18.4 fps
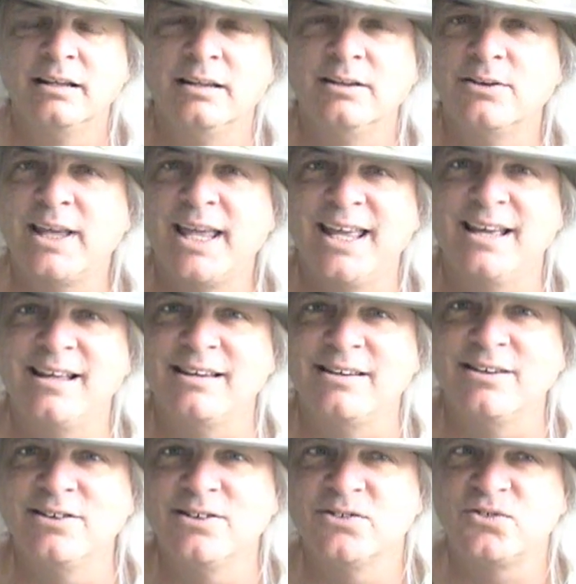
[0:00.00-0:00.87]
You
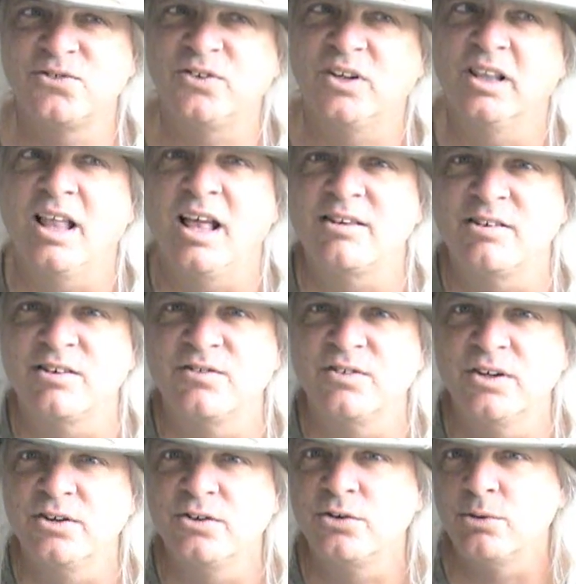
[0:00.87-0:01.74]
can't use
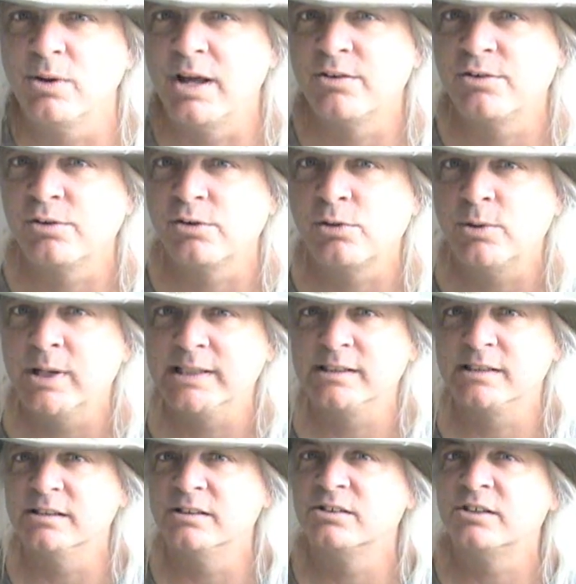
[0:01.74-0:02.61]
philosophy to answer
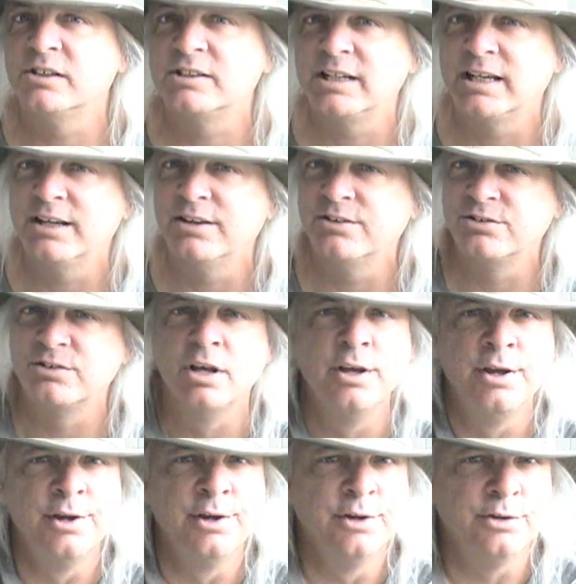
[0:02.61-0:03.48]
questions such as,
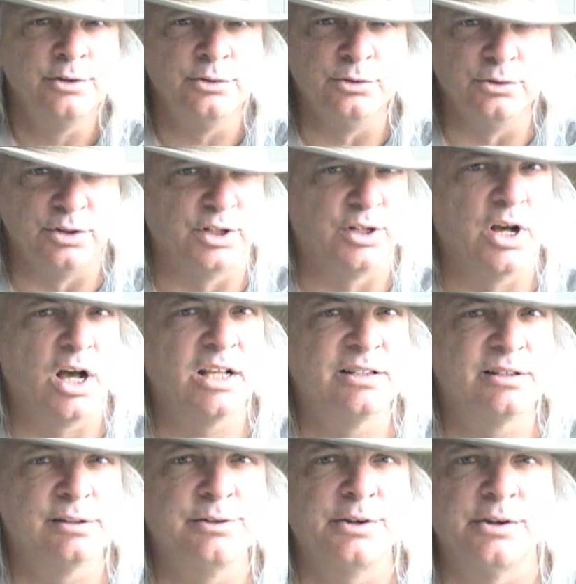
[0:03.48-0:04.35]
do the
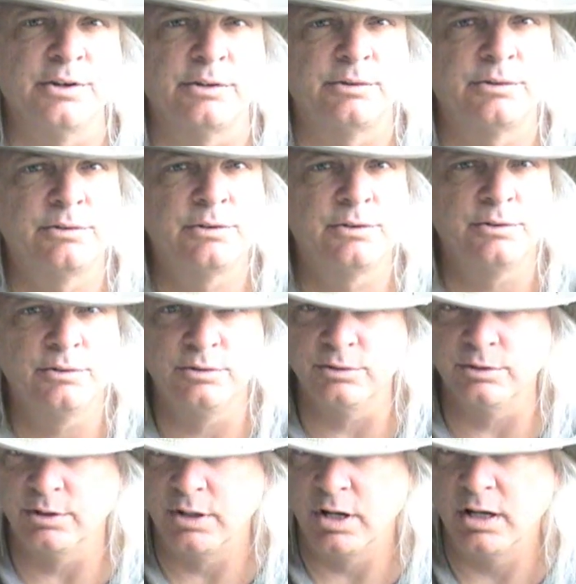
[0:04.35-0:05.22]
gods exist?
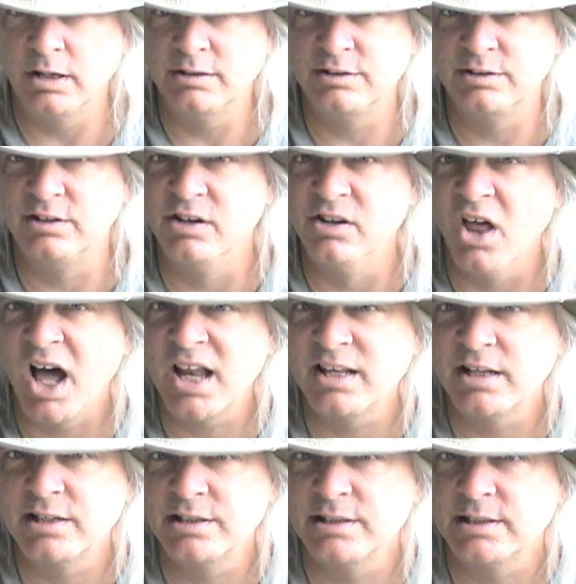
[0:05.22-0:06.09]
Do the gods
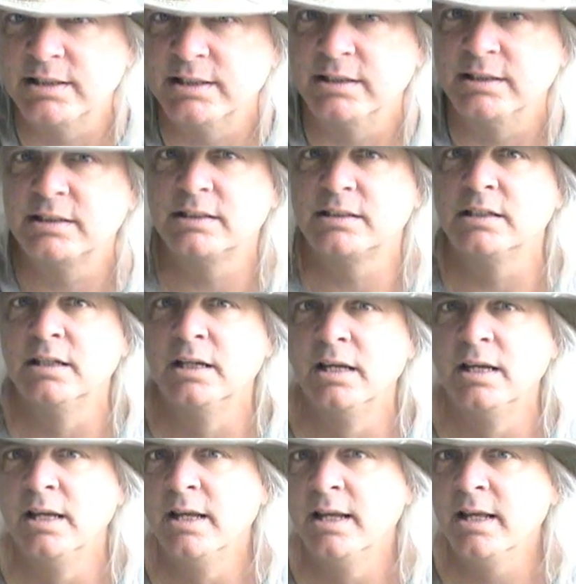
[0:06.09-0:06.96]
not exist?
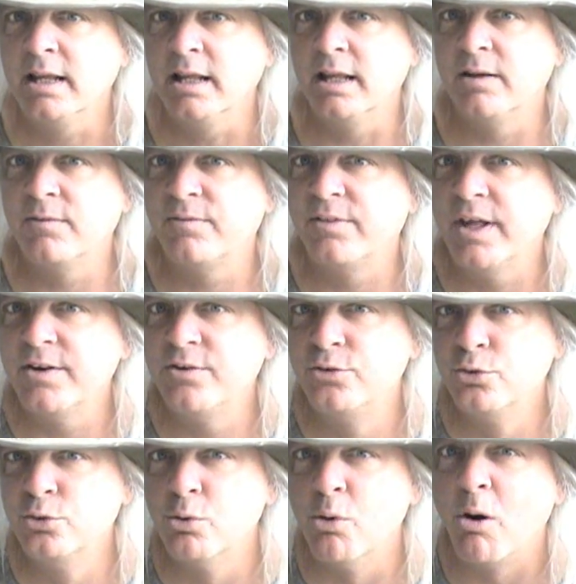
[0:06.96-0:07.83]
If
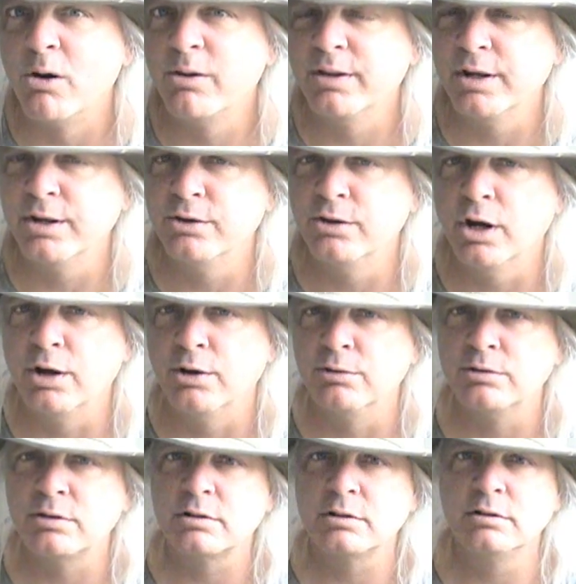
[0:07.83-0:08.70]
they do or they
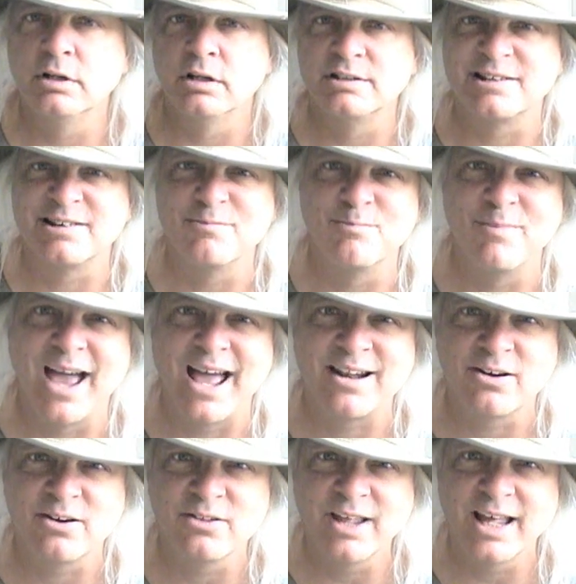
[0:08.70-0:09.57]
don't, does it
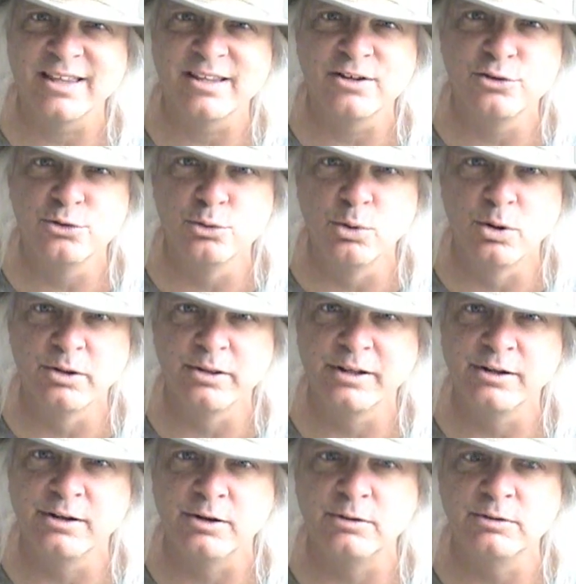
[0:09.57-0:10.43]
matter that they do or
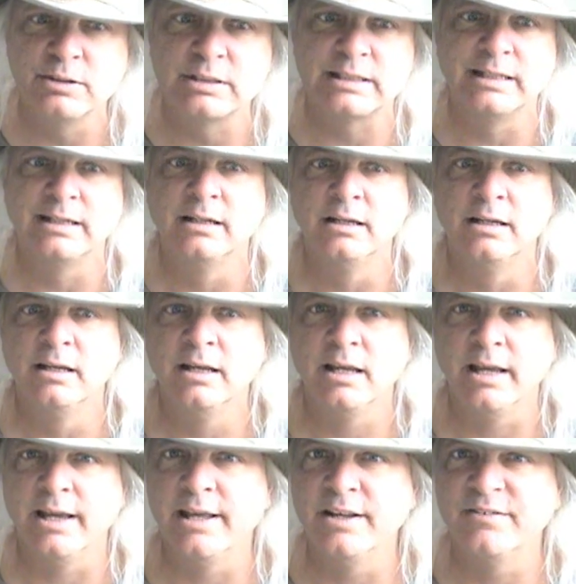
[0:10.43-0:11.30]
they don't?
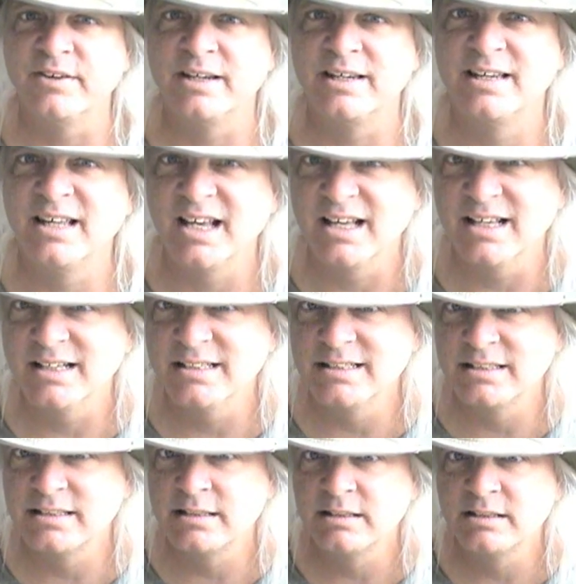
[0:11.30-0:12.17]
And if it
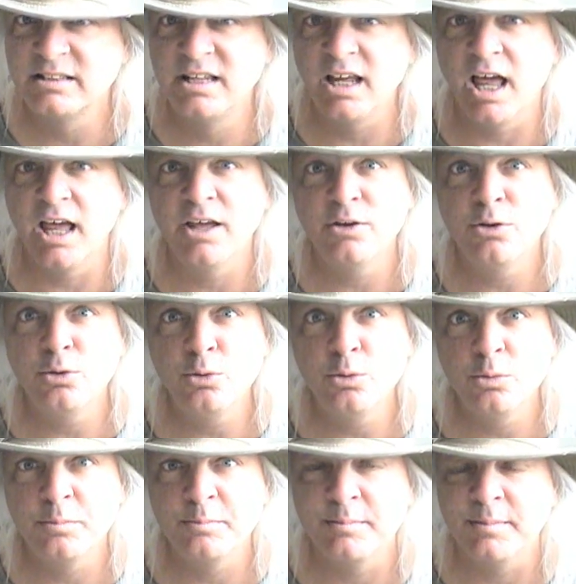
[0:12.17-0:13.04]
does, to
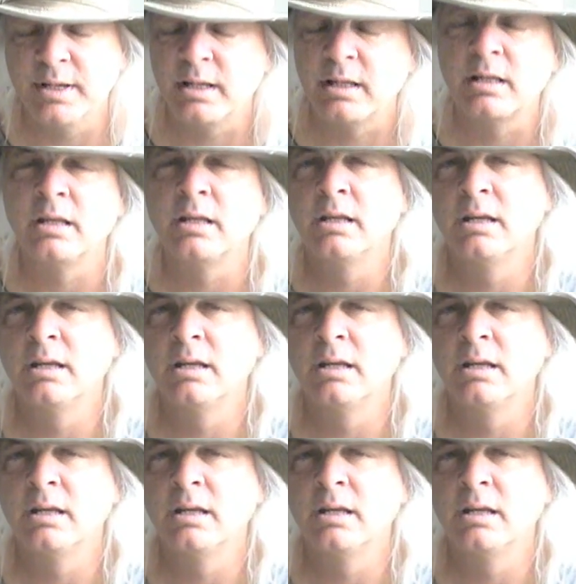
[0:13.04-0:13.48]
whom?